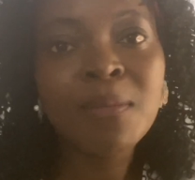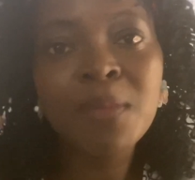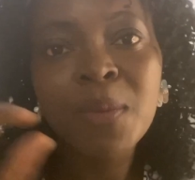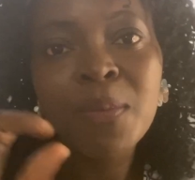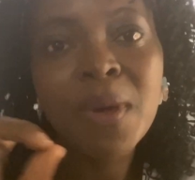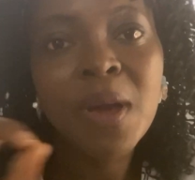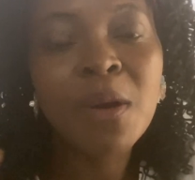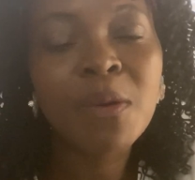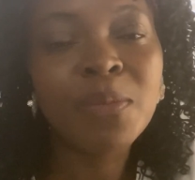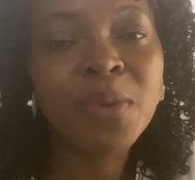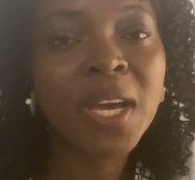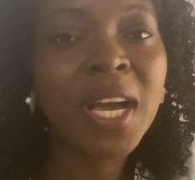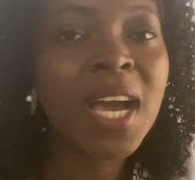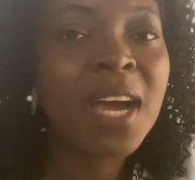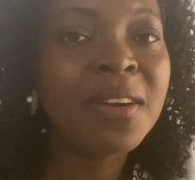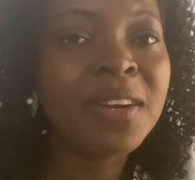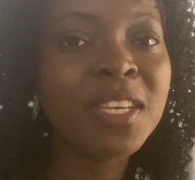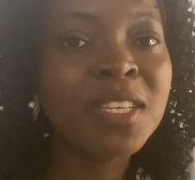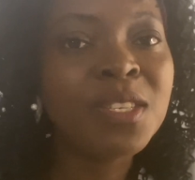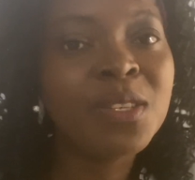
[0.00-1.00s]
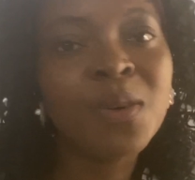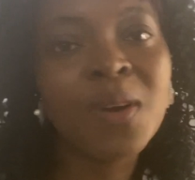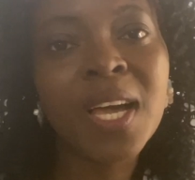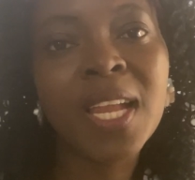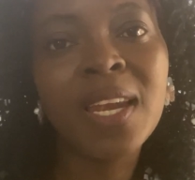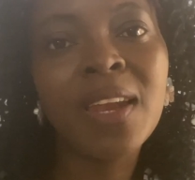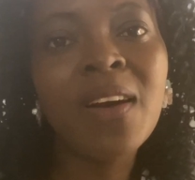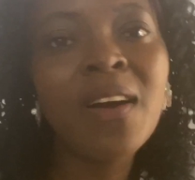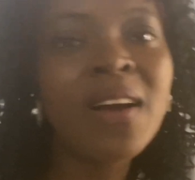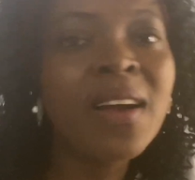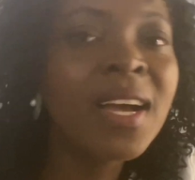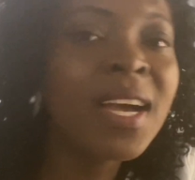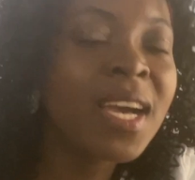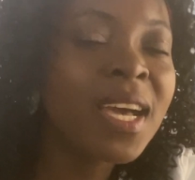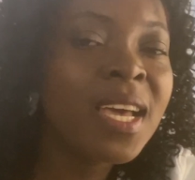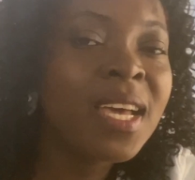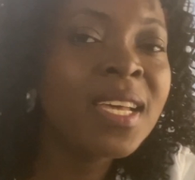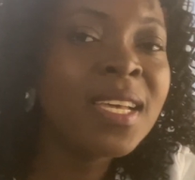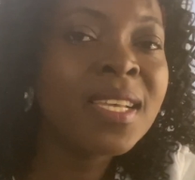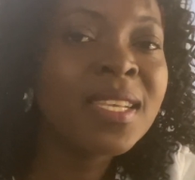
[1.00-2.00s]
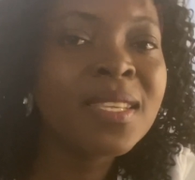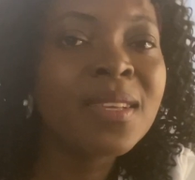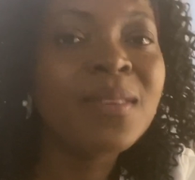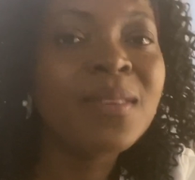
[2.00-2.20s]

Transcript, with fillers: Maybe I'll be carrying you along. So